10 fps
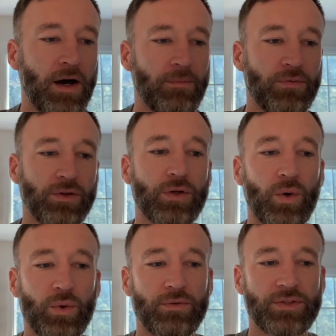for a
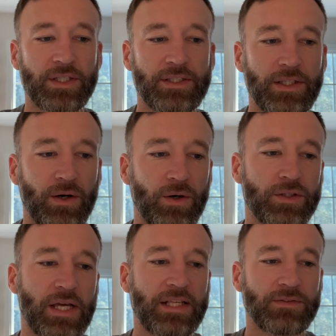total of 60
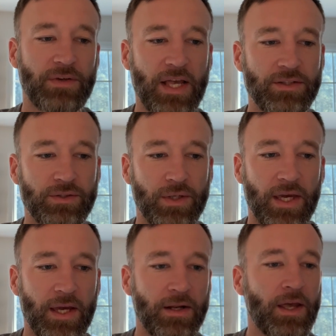yards as fast as you
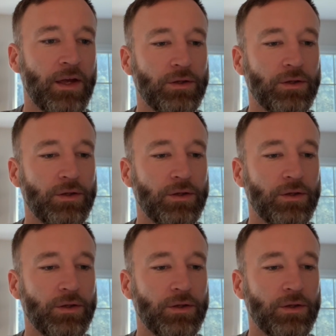can.